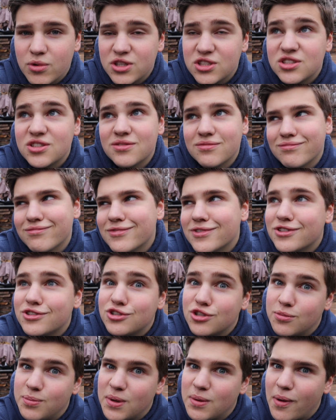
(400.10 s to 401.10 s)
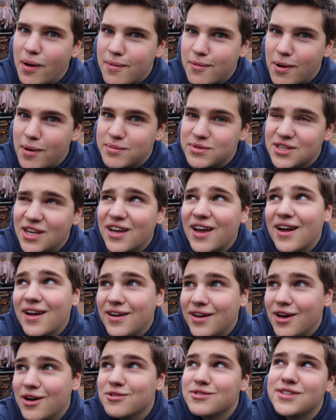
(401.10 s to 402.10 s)
which should be my website, I
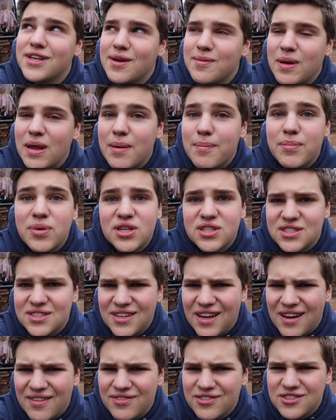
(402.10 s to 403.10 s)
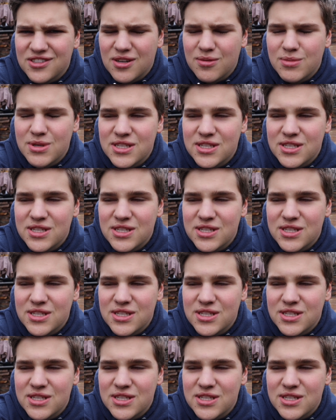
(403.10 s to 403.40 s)
know, same name, but it's not for some